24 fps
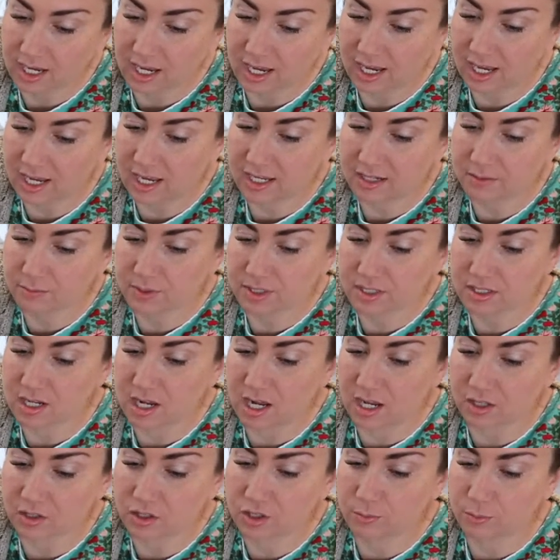I was
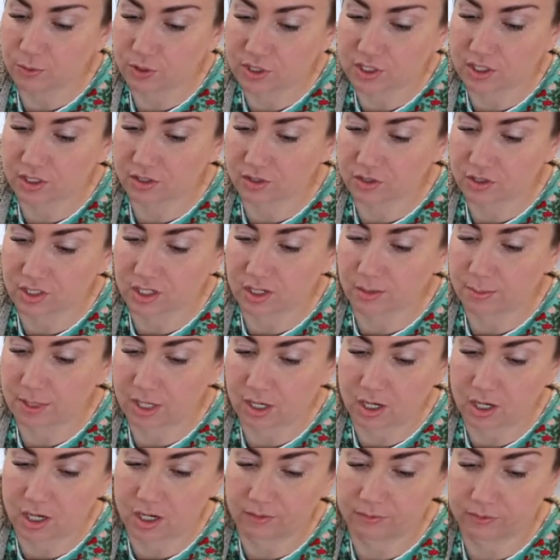not super diligent about
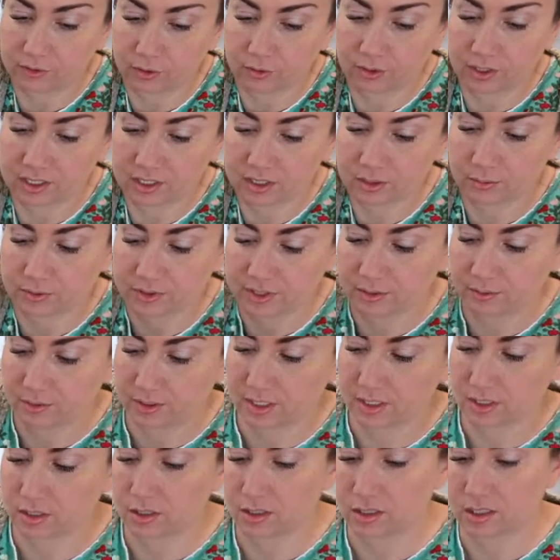offloading, so we'll see what
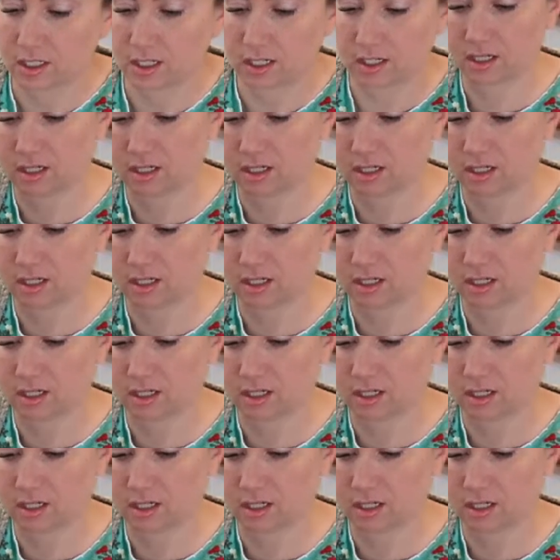this looks like.